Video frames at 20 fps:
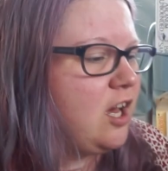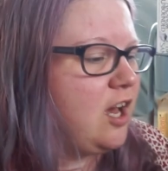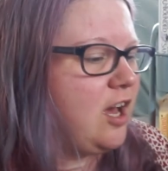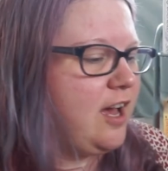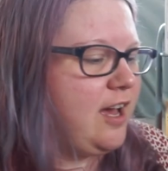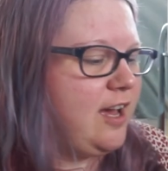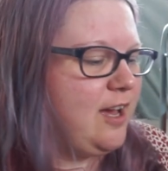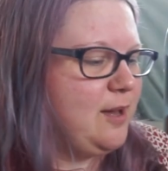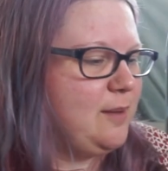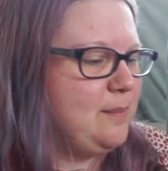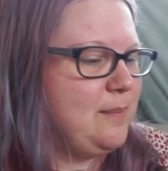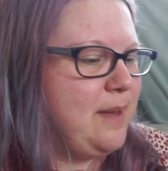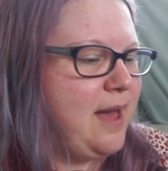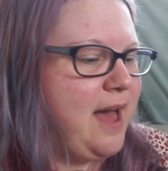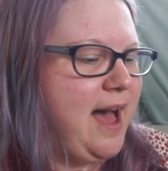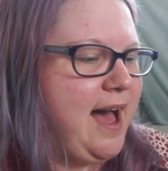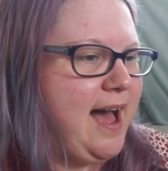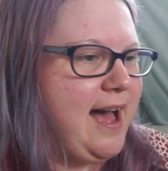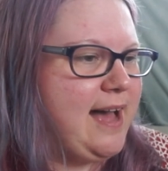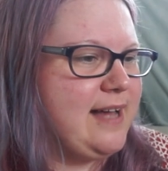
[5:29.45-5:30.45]
Um,
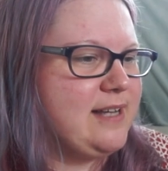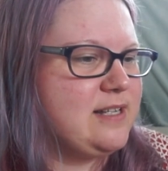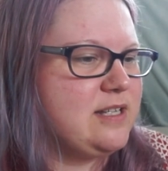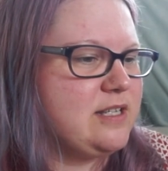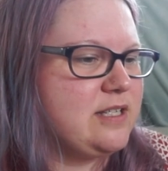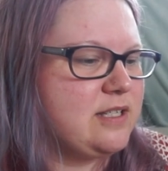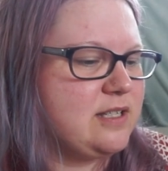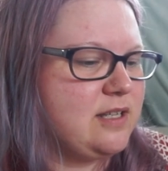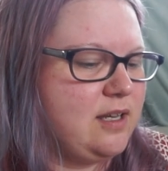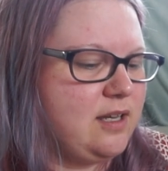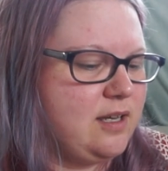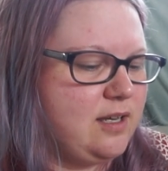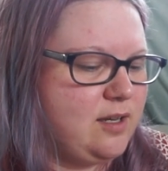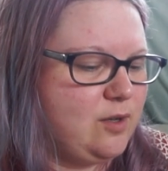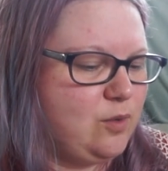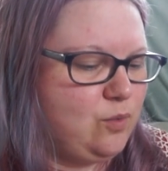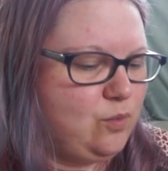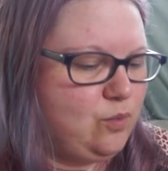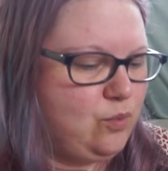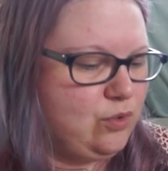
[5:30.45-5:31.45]
and uh,
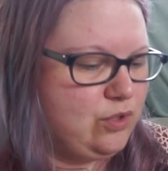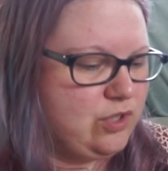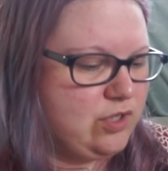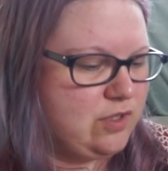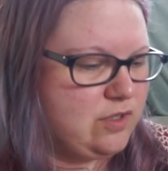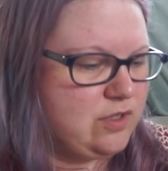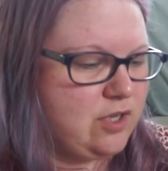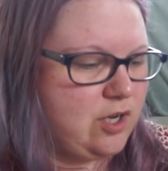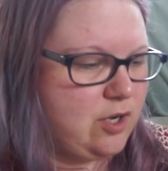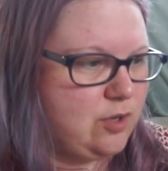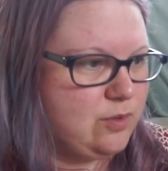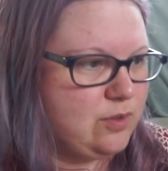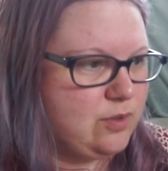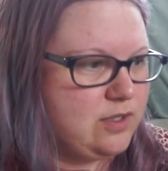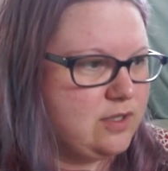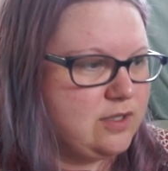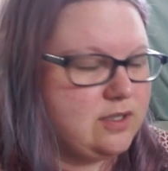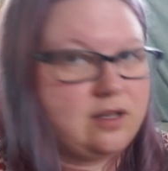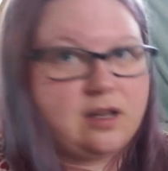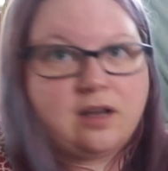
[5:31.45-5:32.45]
Waterstones